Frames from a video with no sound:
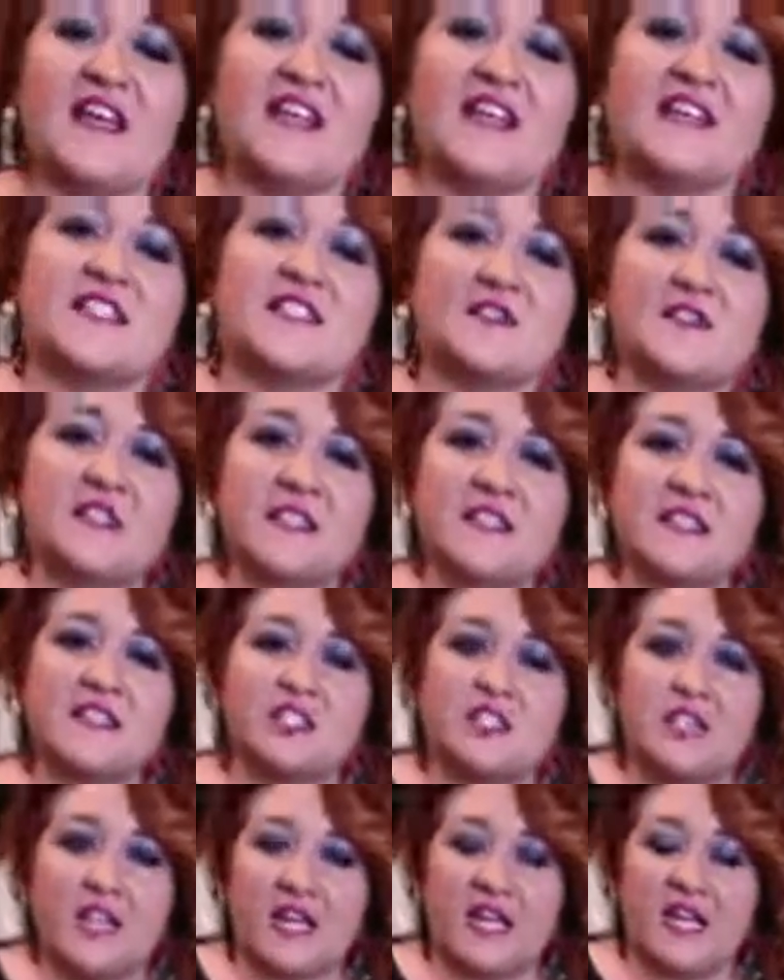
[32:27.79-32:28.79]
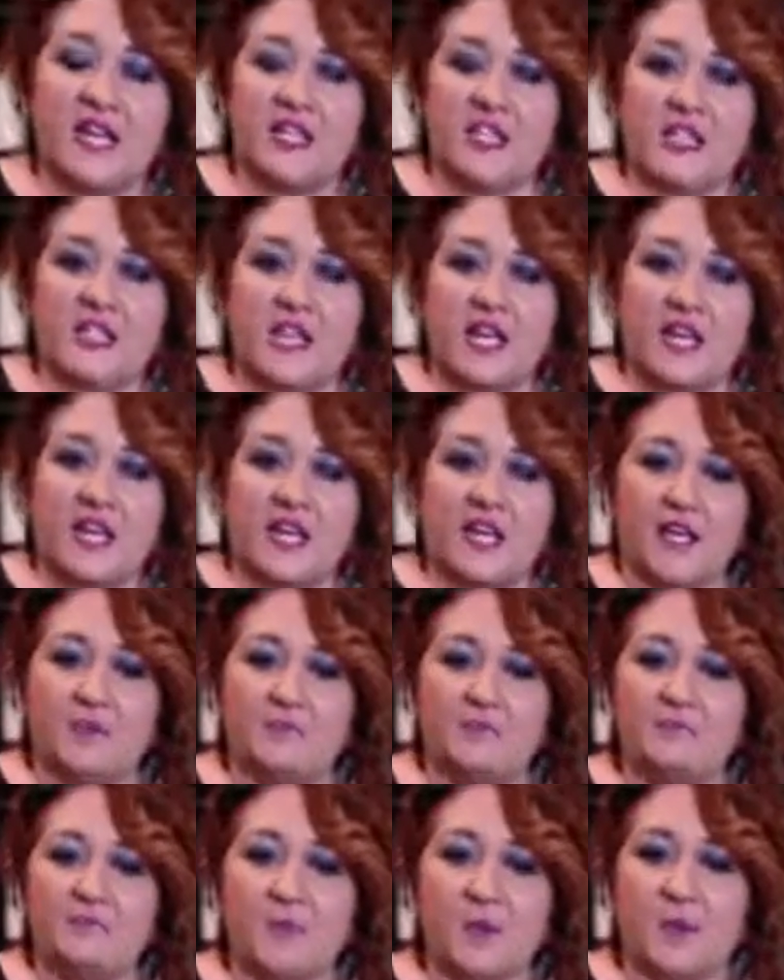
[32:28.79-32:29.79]
So it does change.
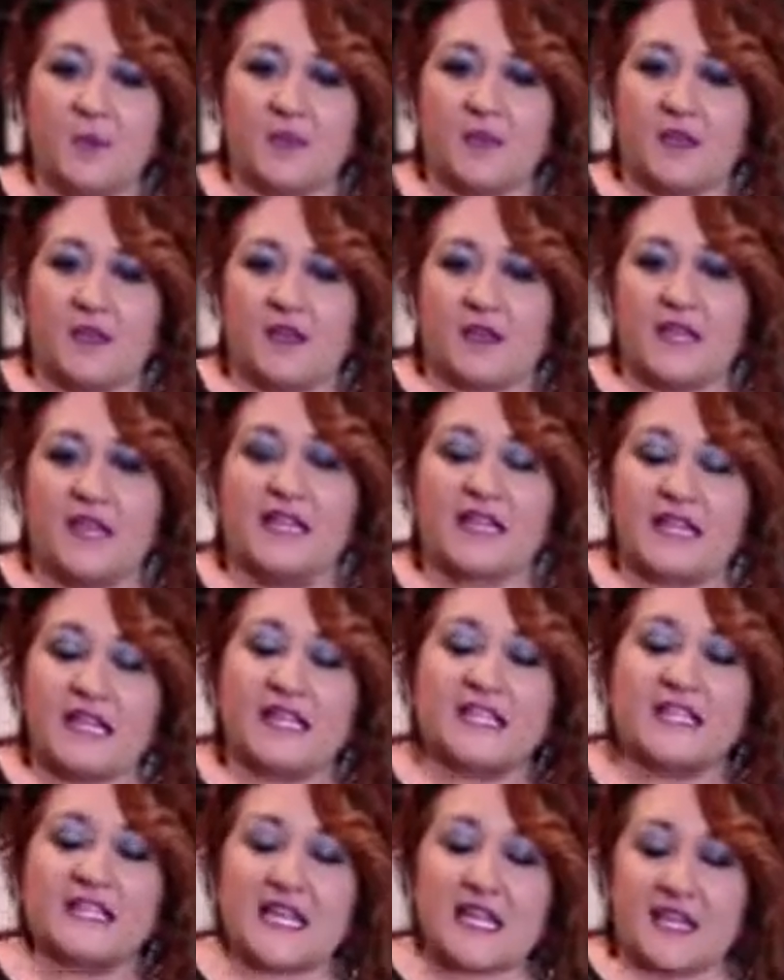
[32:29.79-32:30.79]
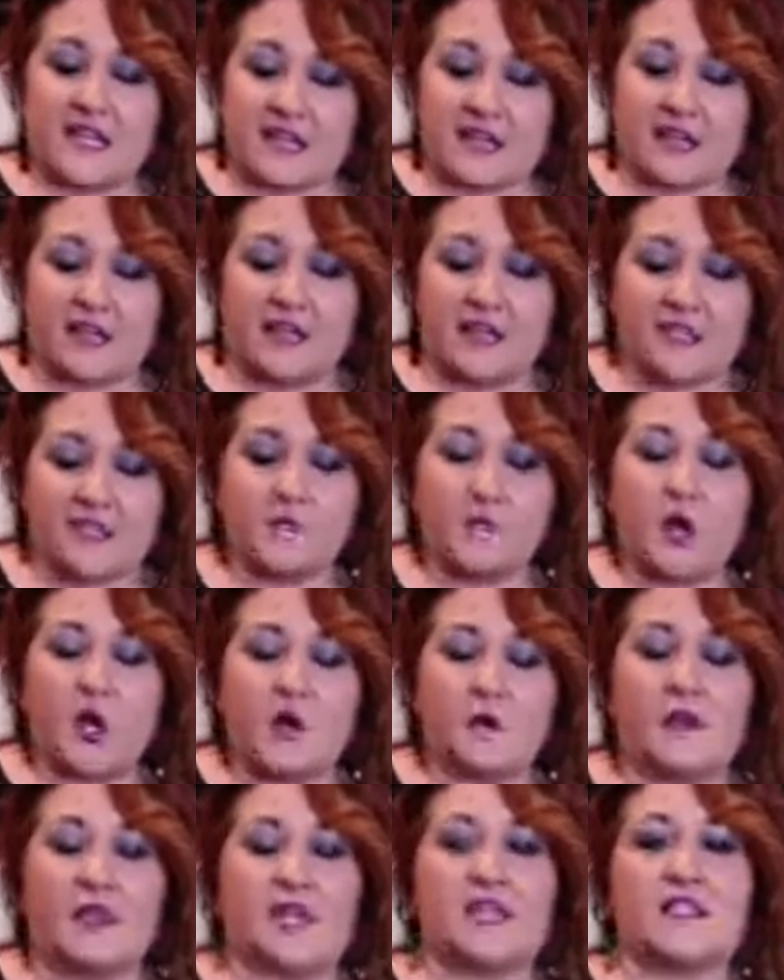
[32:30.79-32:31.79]
It is in there. It is
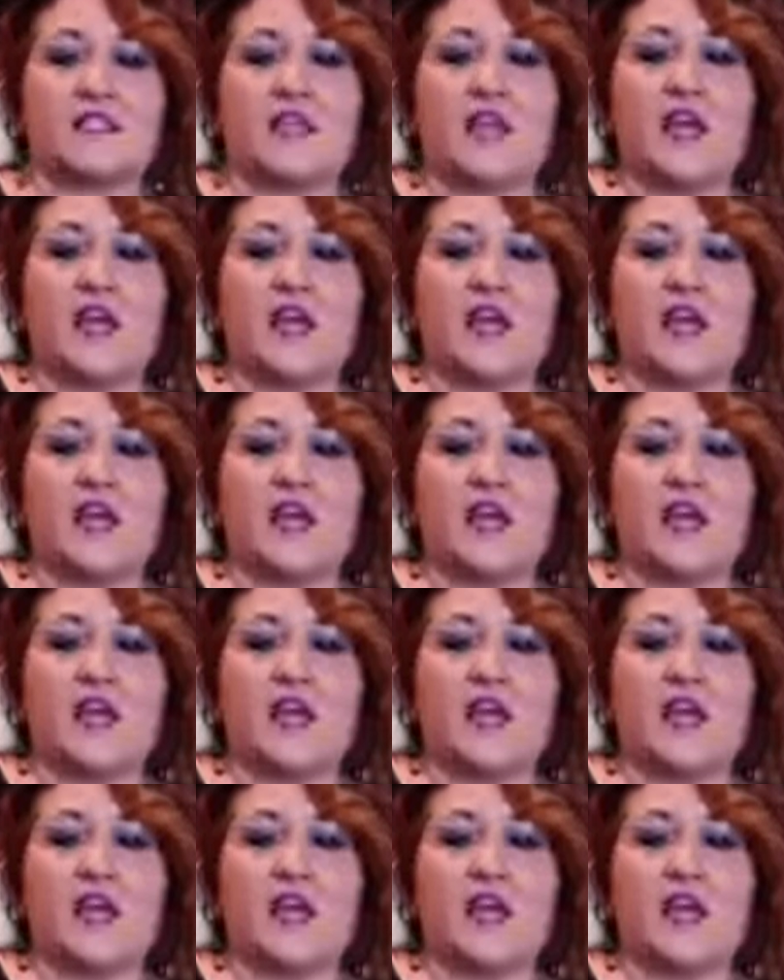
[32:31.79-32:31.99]
permanent.